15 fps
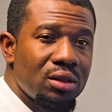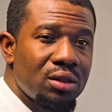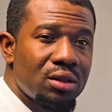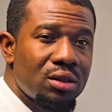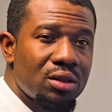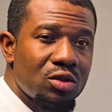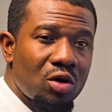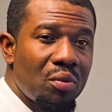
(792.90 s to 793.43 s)

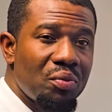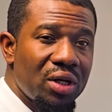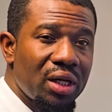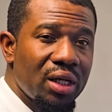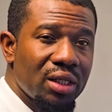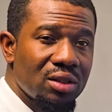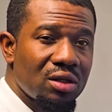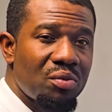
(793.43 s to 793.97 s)
company
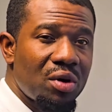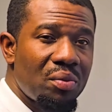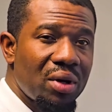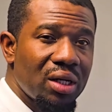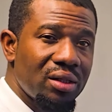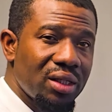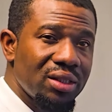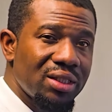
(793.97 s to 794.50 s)
is not properly
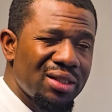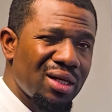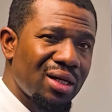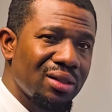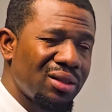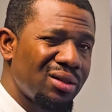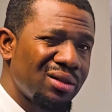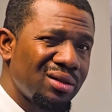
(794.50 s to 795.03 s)
registered,
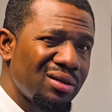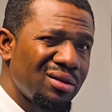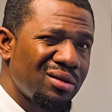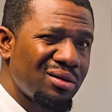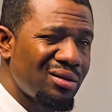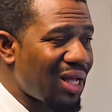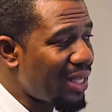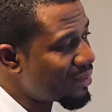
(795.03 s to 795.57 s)

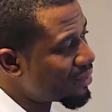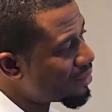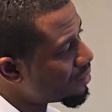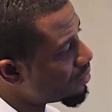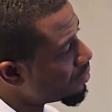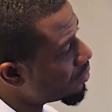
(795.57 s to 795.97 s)
that